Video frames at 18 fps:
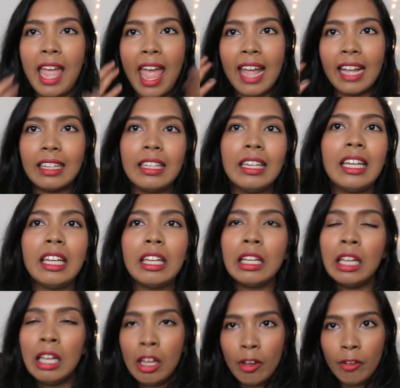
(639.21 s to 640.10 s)

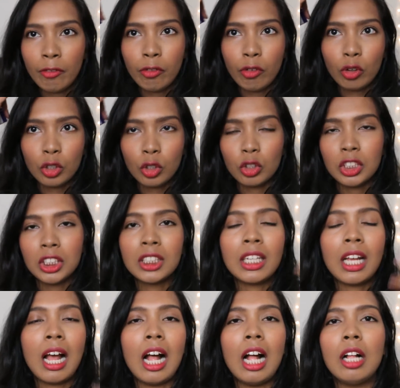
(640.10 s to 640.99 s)
Acne, for your
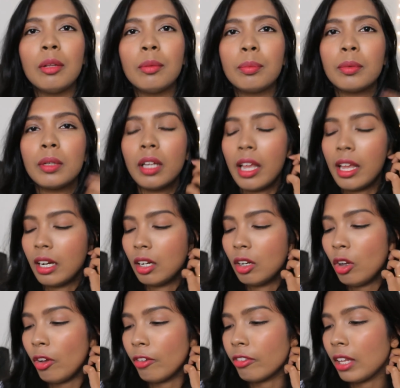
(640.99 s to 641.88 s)
scalp, and a
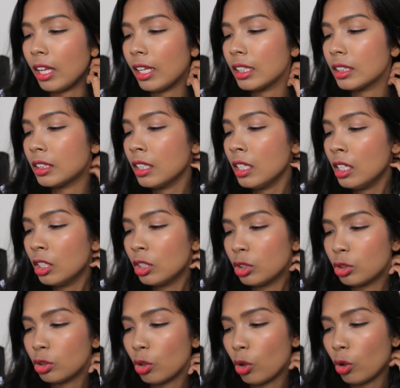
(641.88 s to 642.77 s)
lot of things.
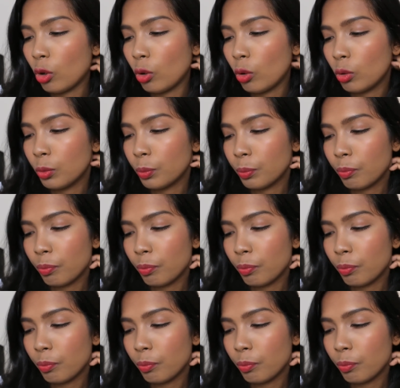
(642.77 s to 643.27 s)
So